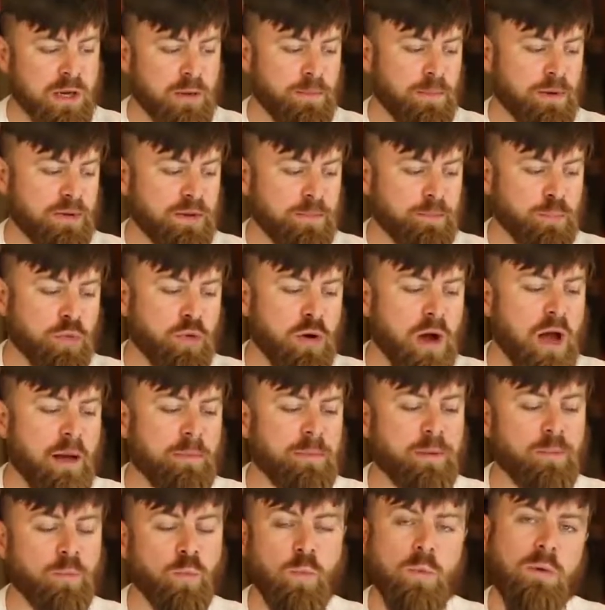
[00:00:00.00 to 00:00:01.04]
But the
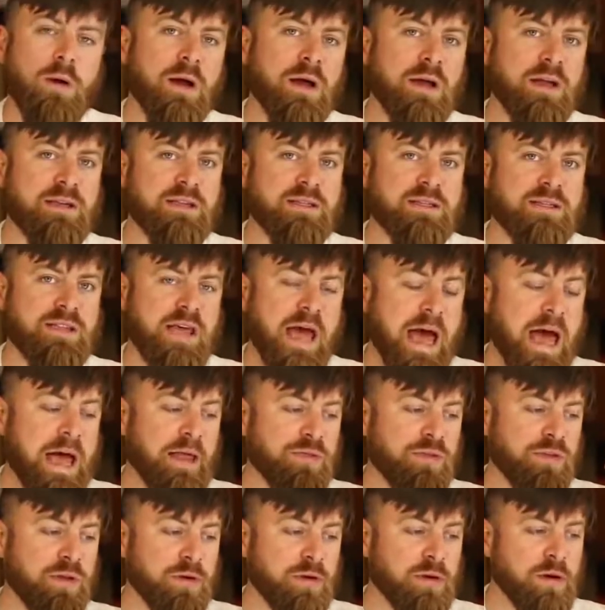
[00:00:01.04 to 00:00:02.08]
problem was
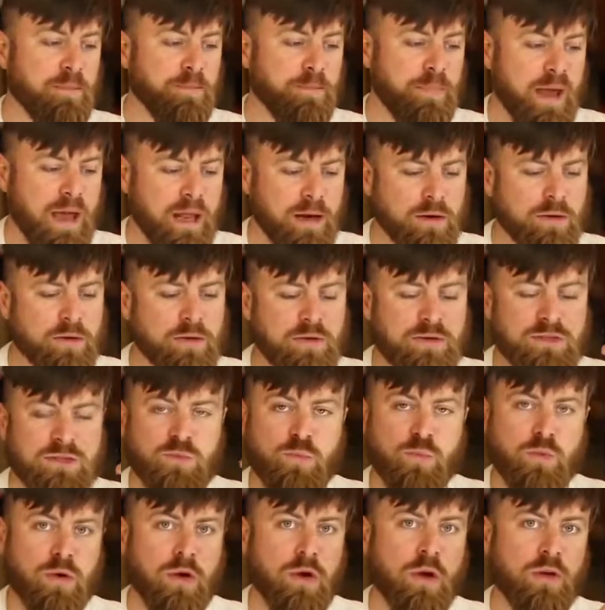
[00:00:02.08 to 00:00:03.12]
that their competitors
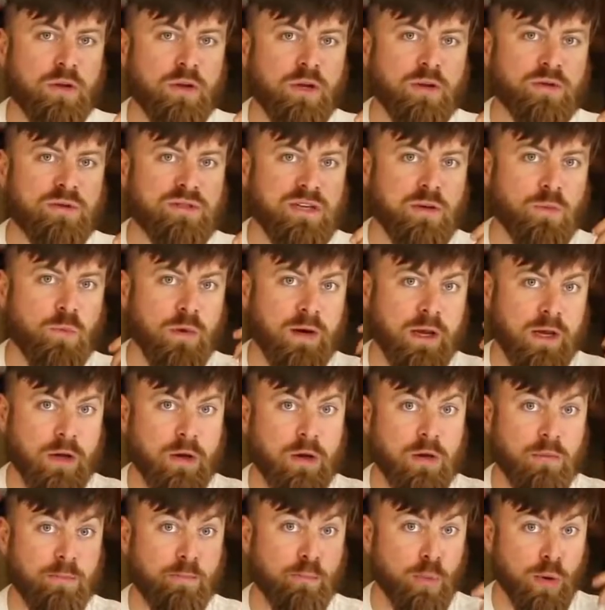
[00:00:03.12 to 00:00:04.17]
were all using what I
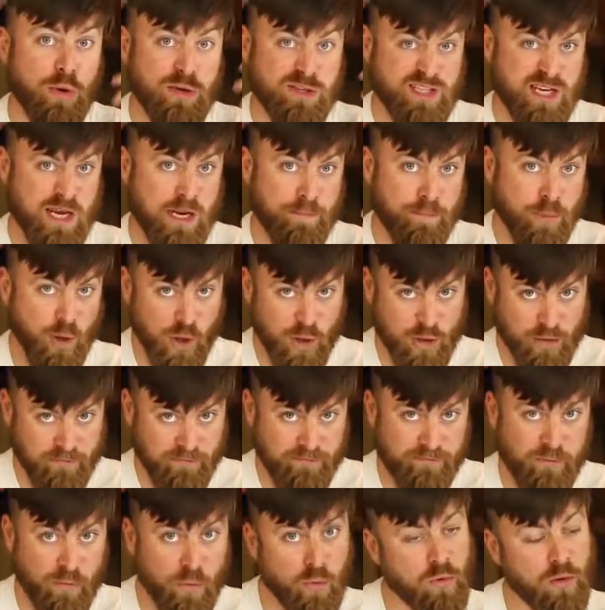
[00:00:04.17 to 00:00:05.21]
called
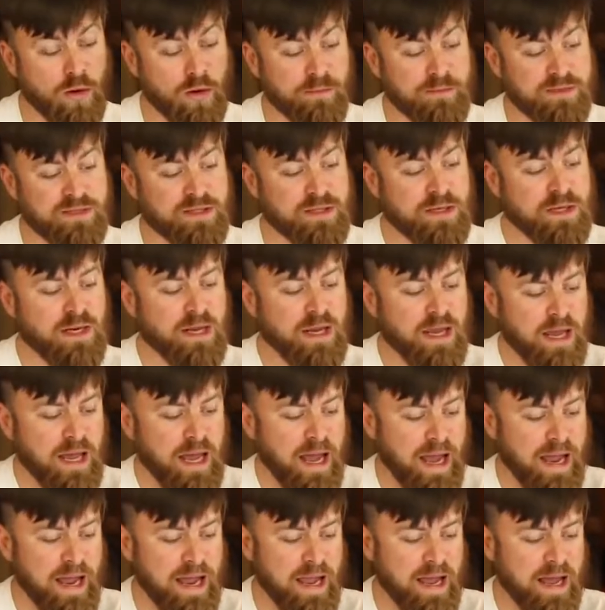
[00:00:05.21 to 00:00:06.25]
multi-part forms.
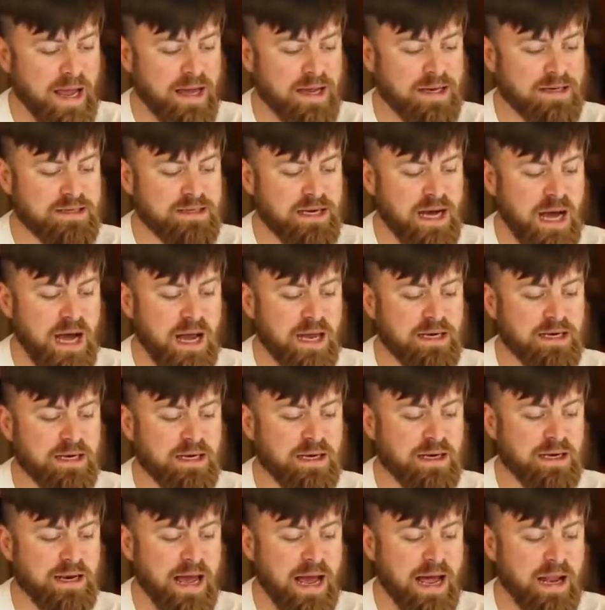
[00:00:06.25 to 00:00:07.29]
And I did
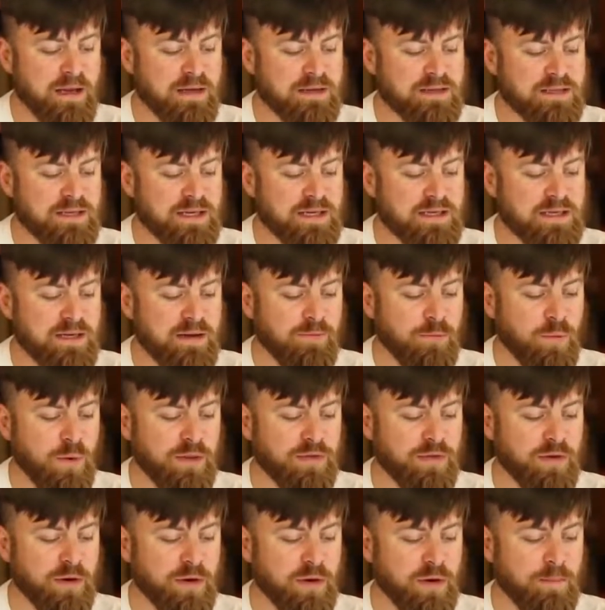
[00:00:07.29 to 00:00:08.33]
analysis of
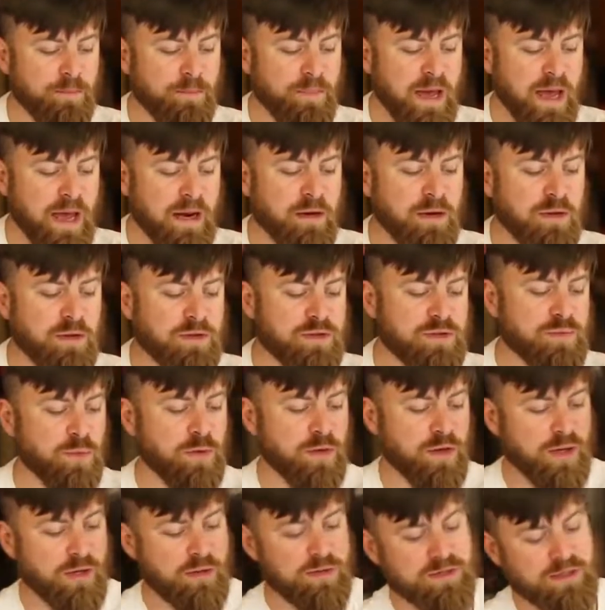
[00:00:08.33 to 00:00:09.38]
what their competitors were
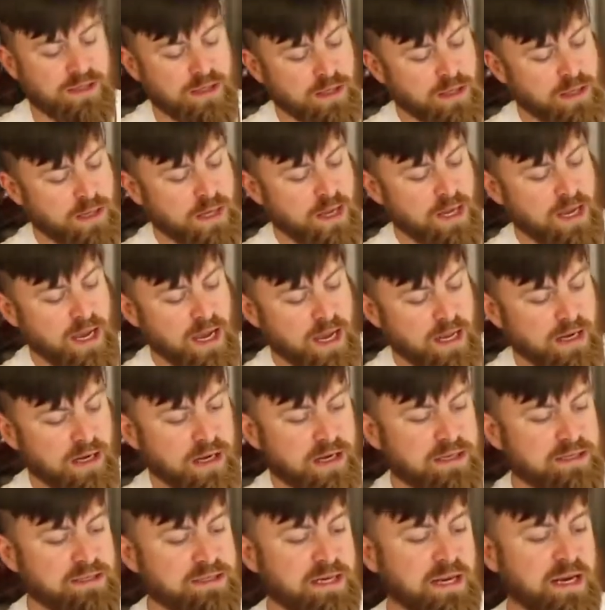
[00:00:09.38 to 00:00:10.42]
using, and
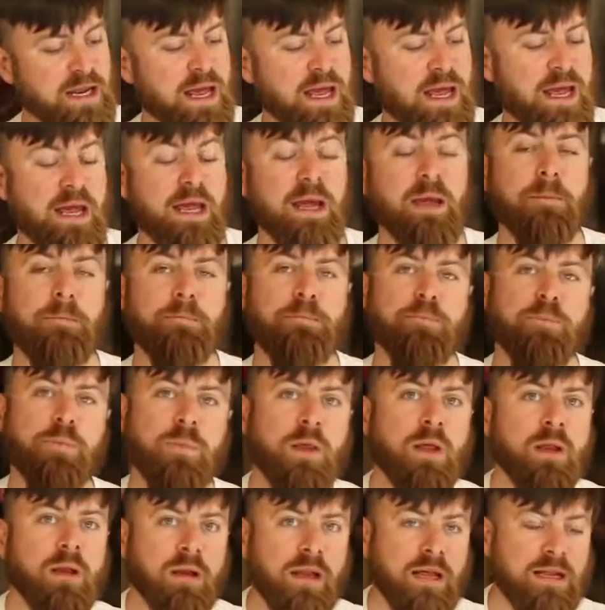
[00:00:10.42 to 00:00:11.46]
I said, hey,
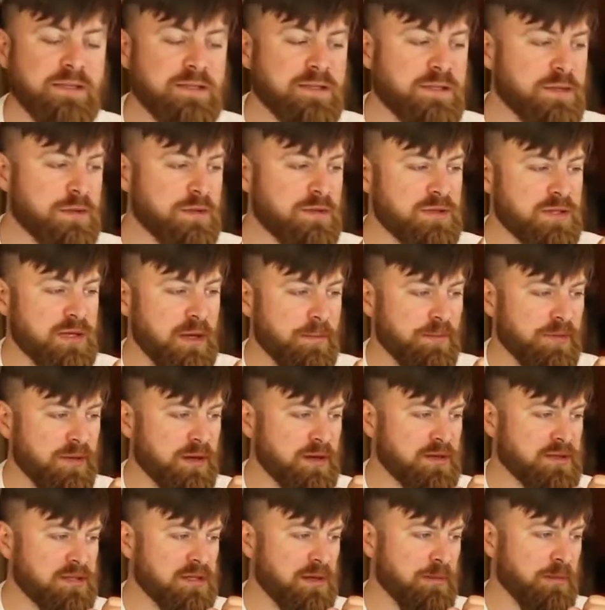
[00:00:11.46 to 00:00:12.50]
let's do
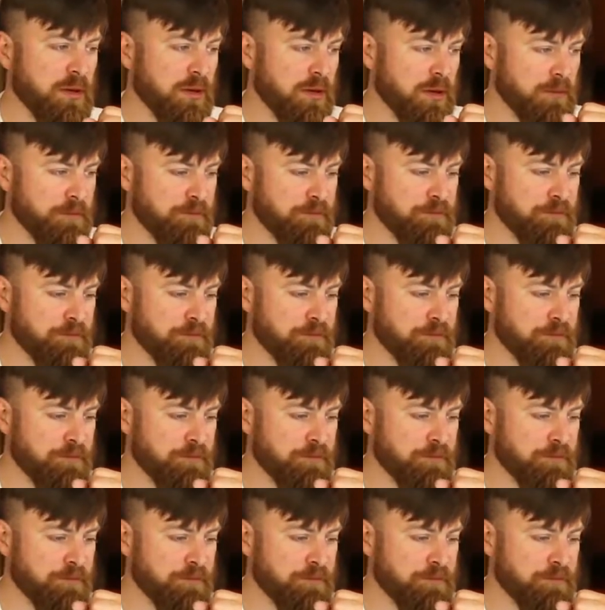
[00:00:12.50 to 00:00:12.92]
something similar.